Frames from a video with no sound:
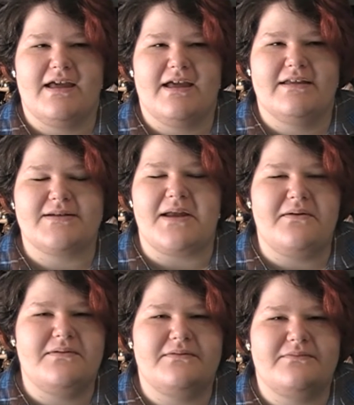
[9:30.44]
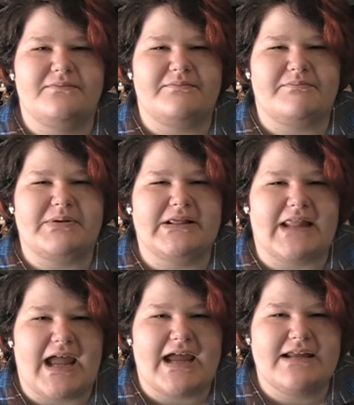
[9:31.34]
So I don't
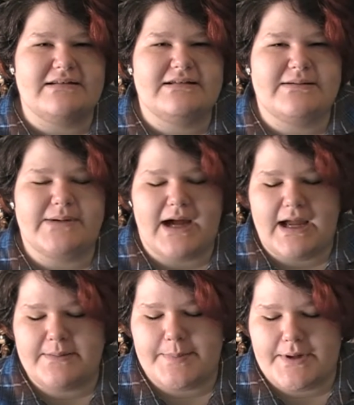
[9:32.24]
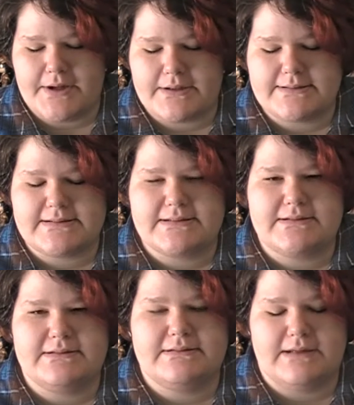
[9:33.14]
plan to buy books.